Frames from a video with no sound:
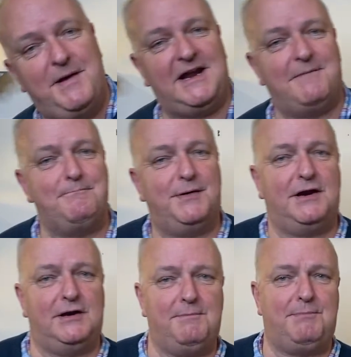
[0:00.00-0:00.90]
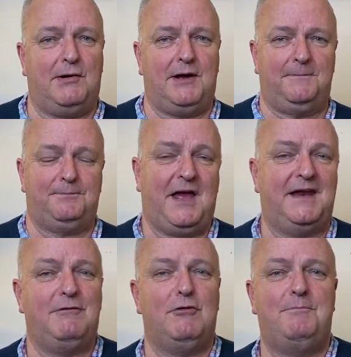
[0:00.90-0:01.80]
pick it up and put it in your pocket.
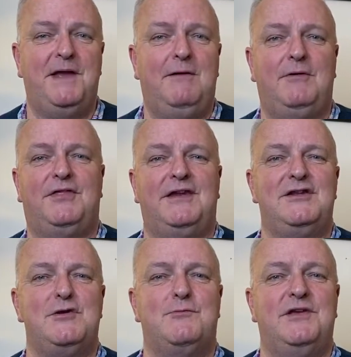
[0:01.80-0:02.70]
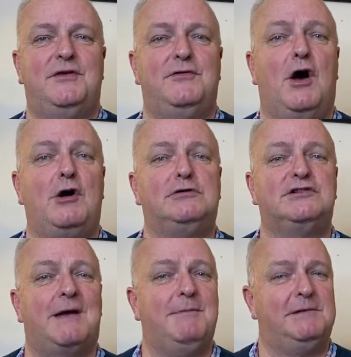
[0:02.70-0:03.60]
And it will be with you the whole
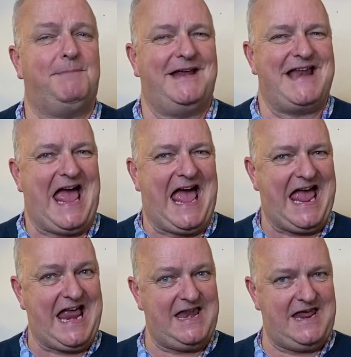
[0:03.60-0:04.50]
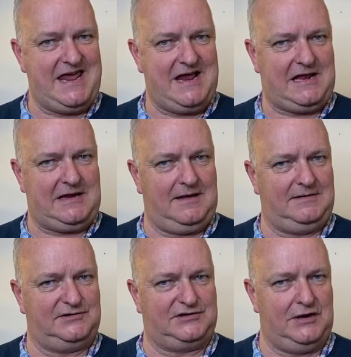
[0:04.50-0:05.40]
time. It'll be in any
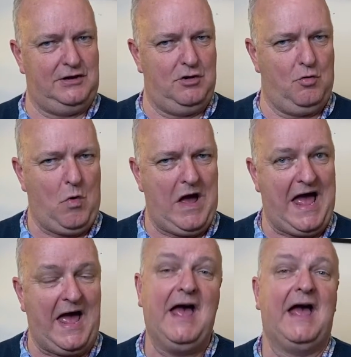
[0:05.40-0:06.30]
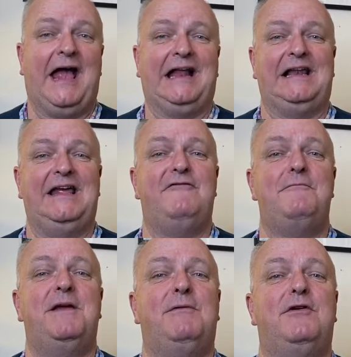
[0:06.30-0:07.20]
clothes that you wear. It'll
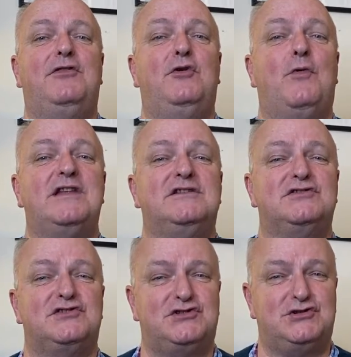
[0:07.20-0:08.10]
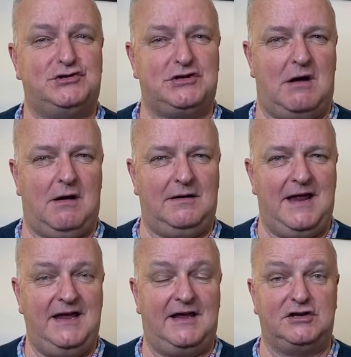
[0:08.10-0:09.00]
even be with you when you're stark
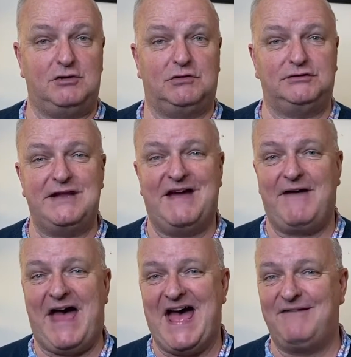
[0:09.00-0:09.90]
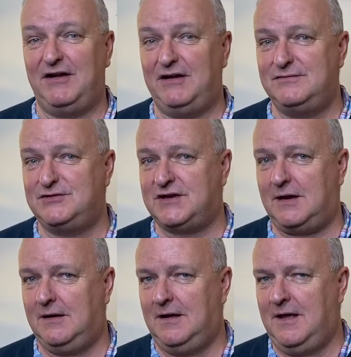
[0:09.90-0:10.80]
naked. You will never, ever lose
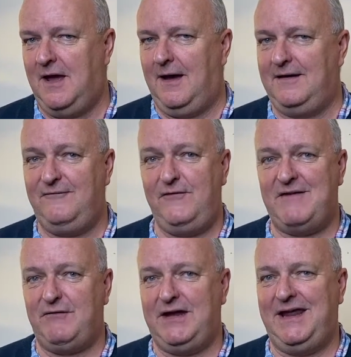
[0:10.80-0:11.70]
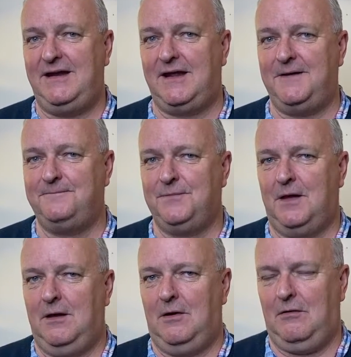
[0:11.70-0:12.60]
it. And if you ever need it,
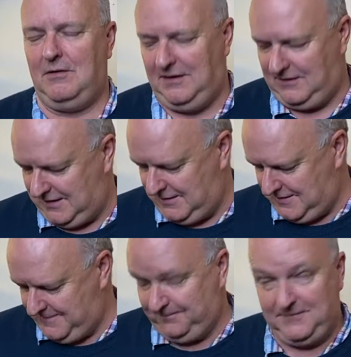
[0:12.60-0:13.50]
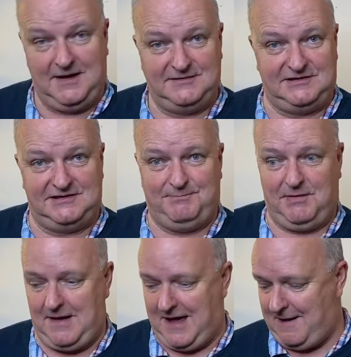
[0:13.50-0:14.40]
all you do is you just
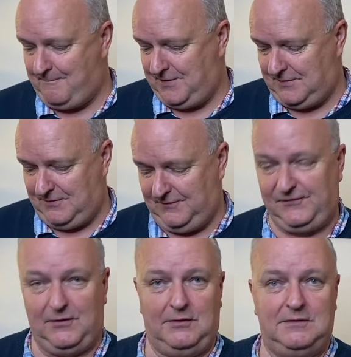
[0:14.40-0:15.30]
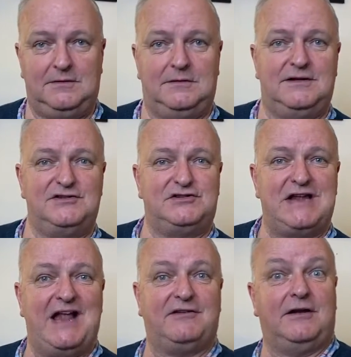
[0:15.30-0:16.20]
pull it out, put it on the floor and
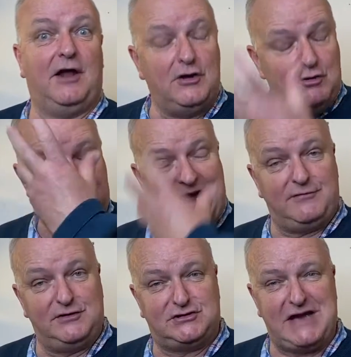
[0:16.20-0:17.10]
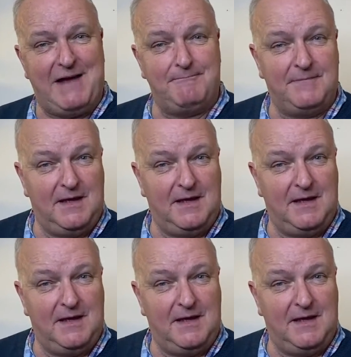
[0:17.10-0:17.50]
stand in it, and you'll get these same